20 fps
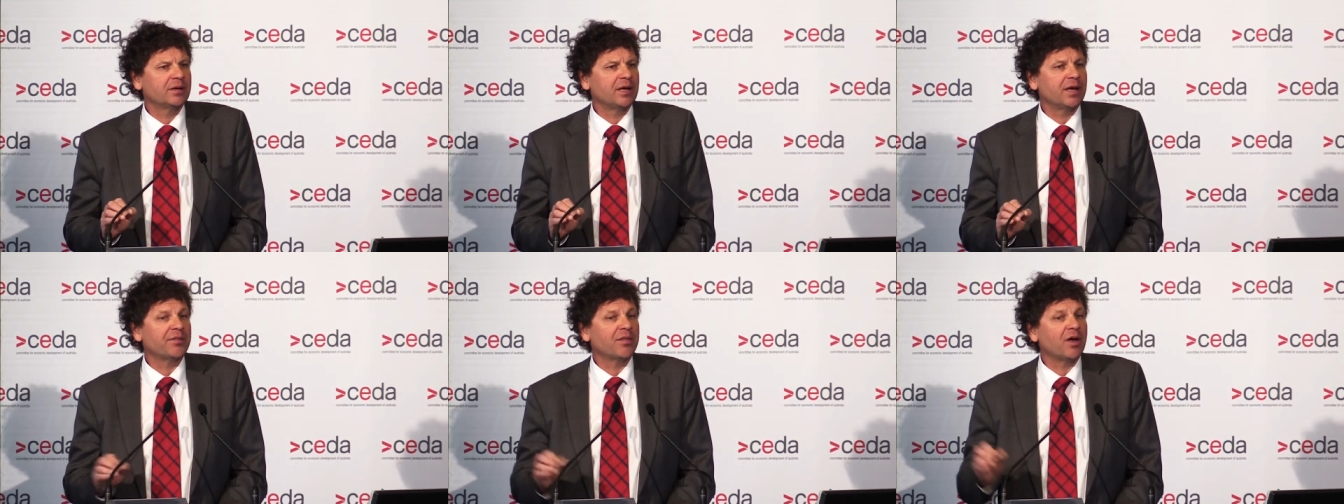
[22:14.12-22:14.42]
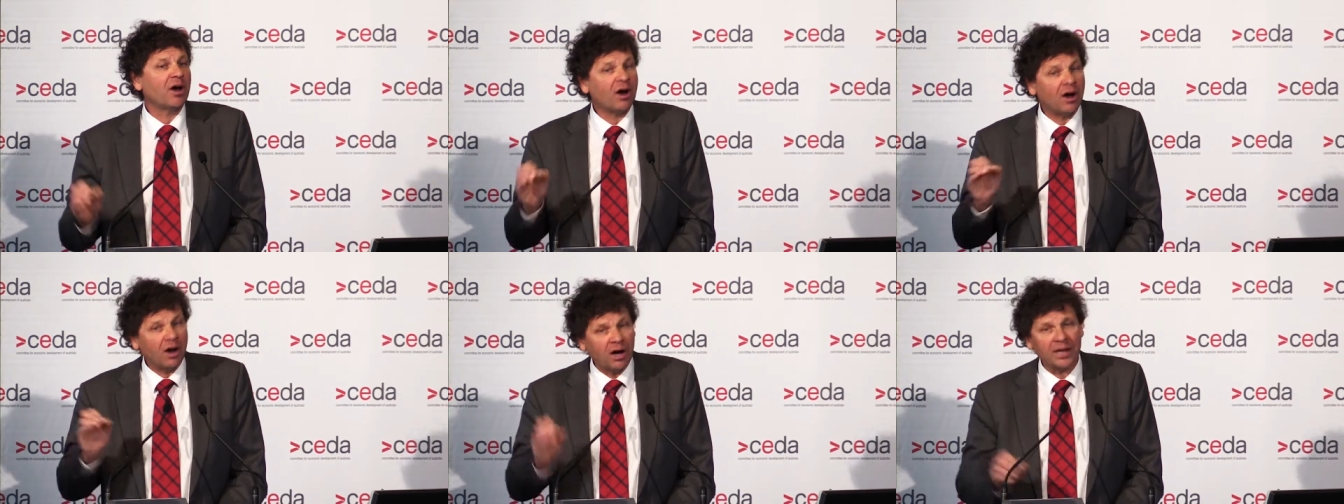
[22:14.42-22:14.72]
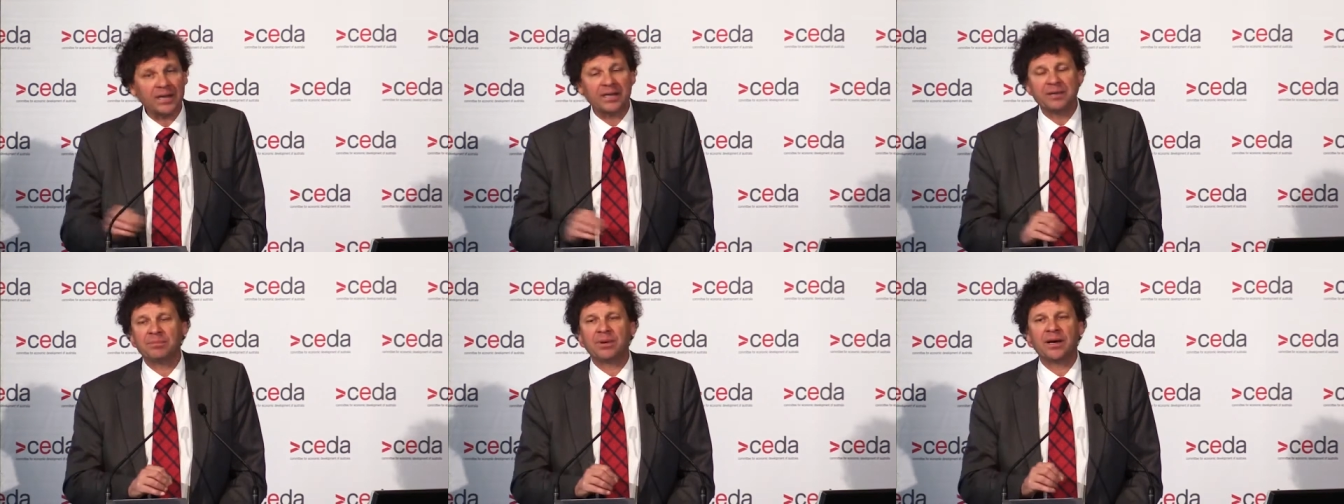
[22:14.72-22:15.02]
and the
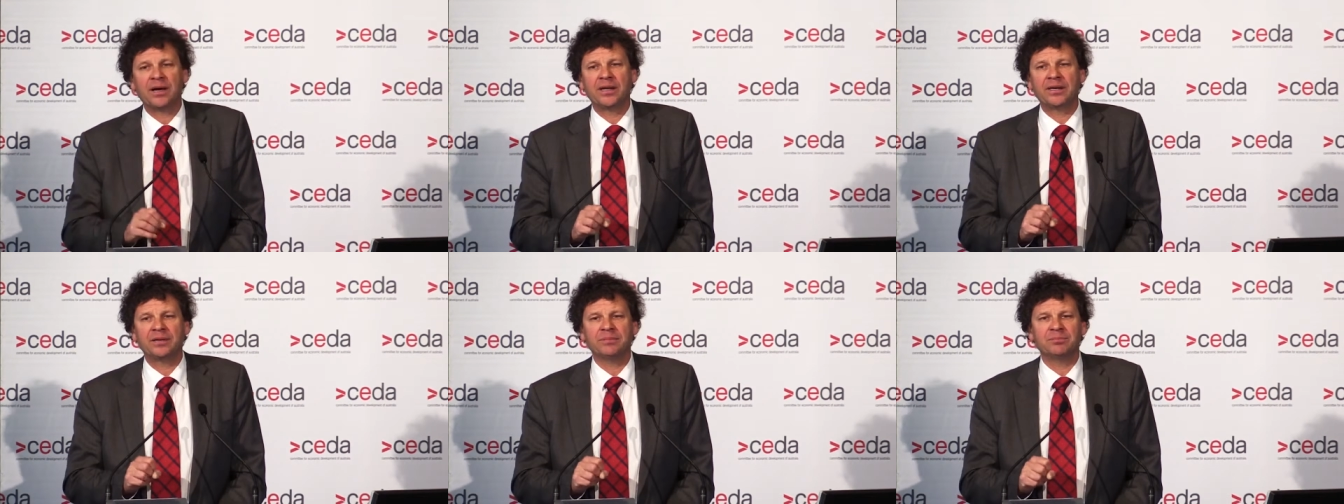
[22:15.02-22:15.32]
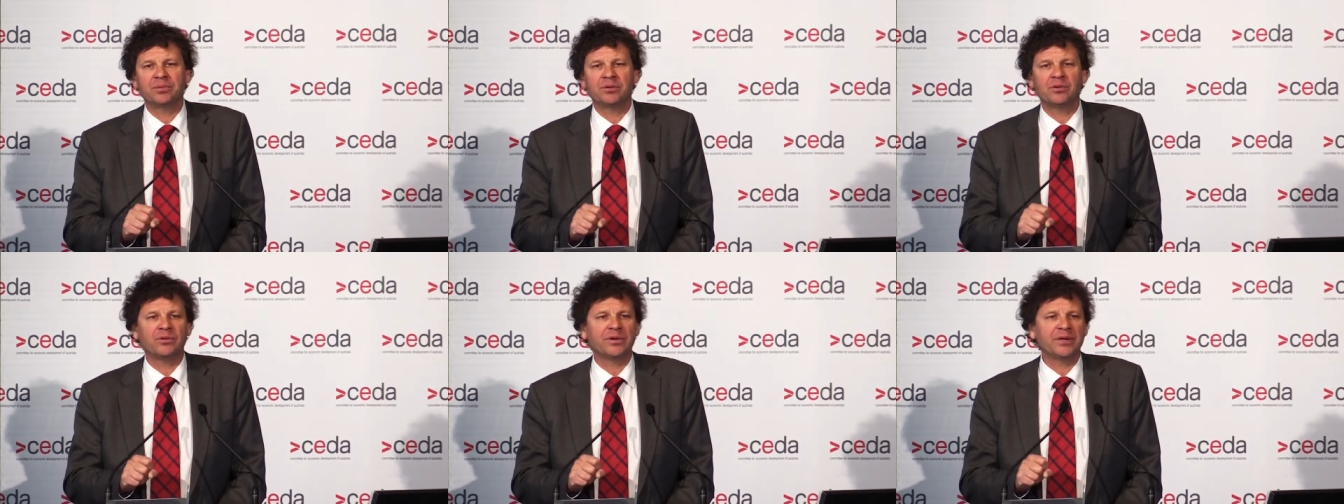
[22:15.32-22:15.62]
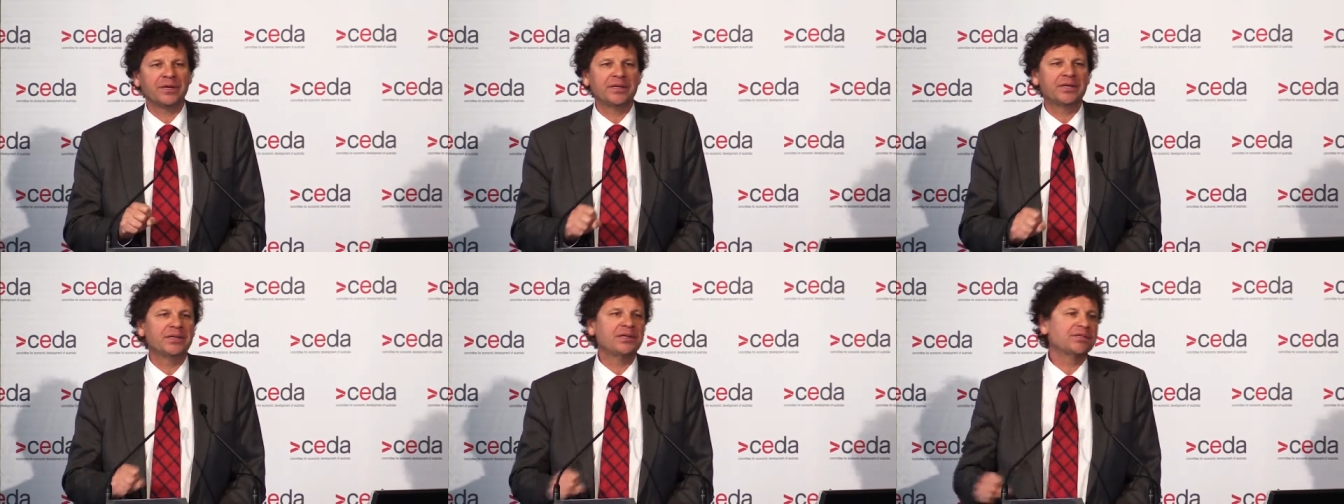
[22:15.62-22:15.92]
highly paid
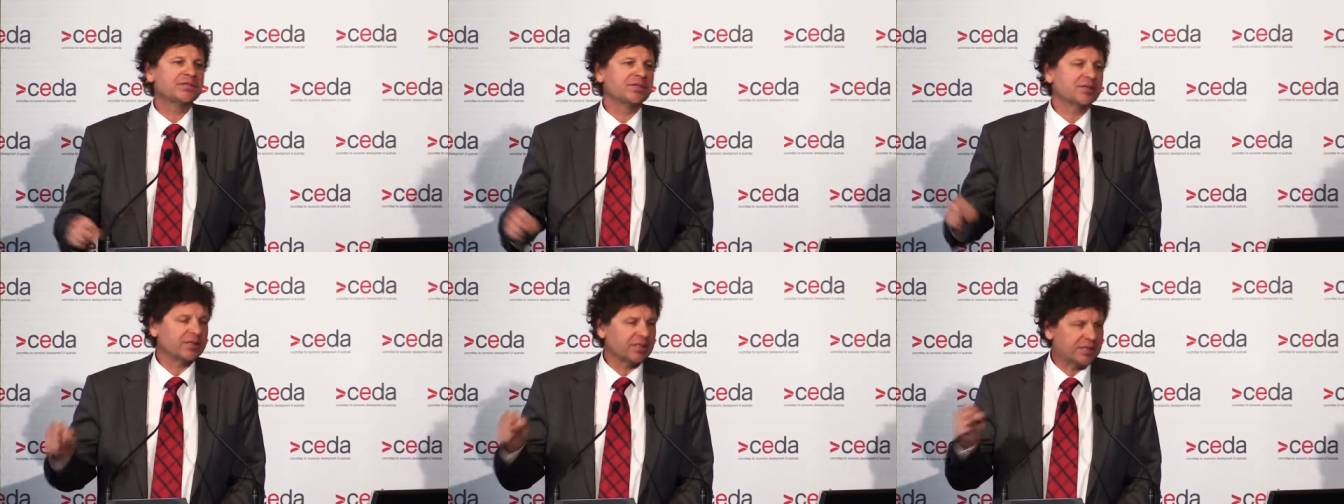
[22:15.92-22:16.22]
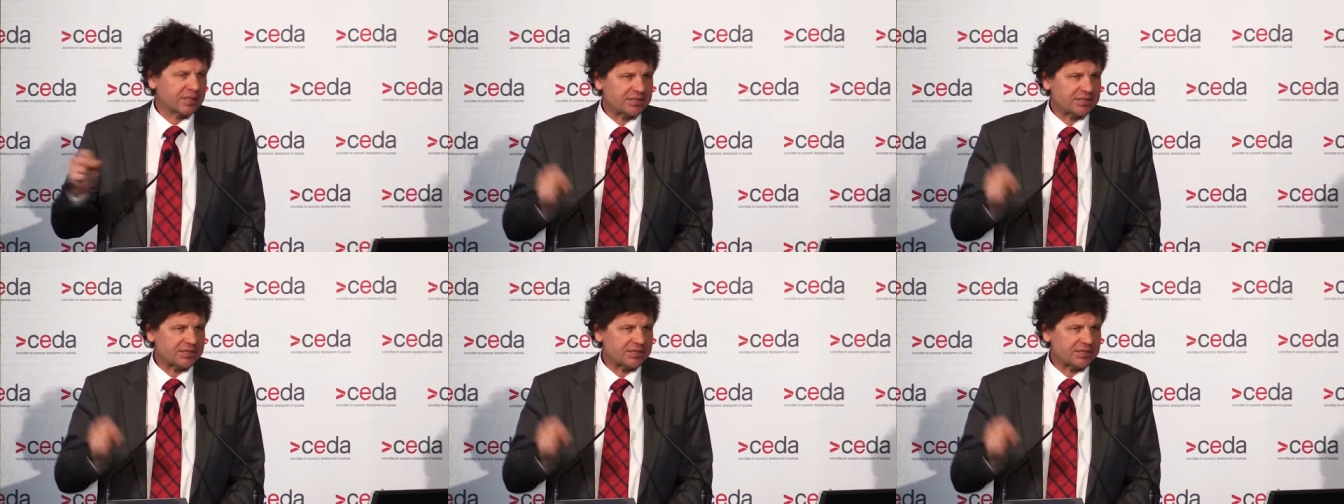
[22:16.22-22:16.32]
employees and the